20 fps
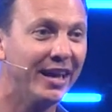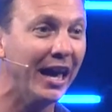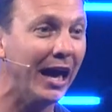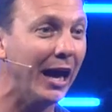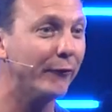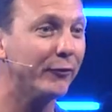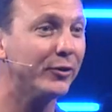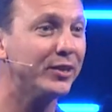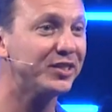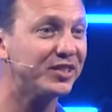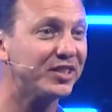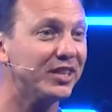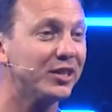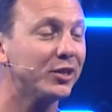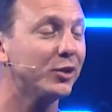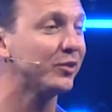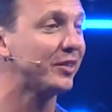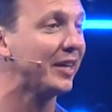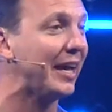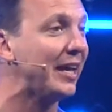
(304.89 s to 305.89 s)
Every
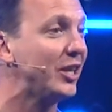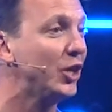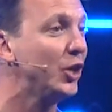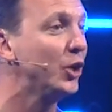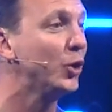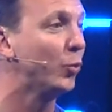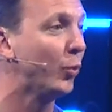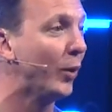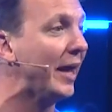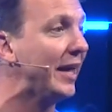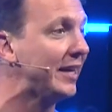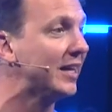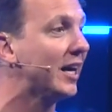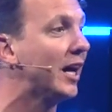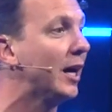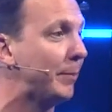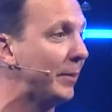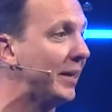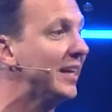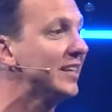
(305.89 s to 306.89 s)
single day you wake
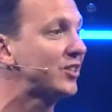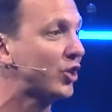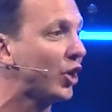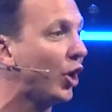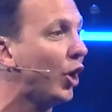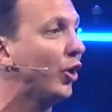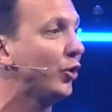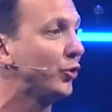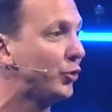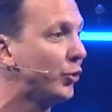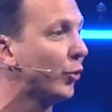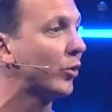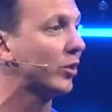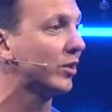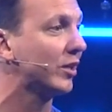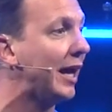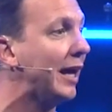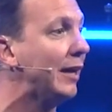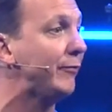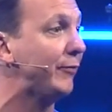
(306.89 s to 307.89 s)
up, it's called your
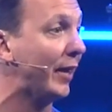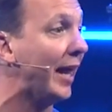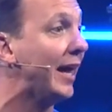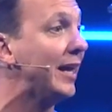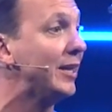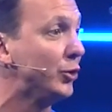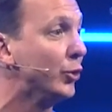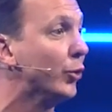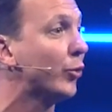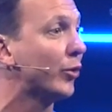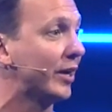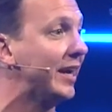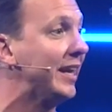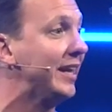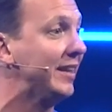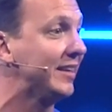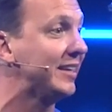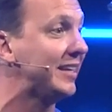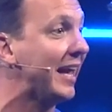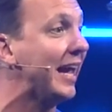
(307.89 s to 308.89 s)
life and you're
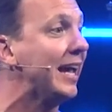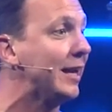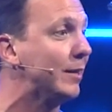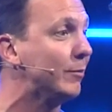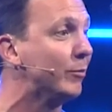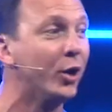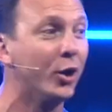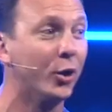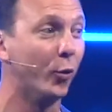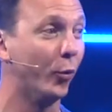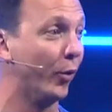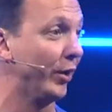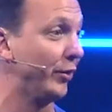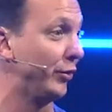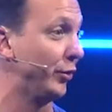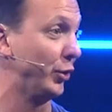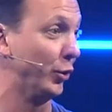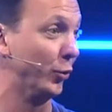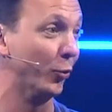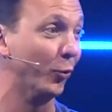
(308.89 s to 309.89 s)
in the game. Whether you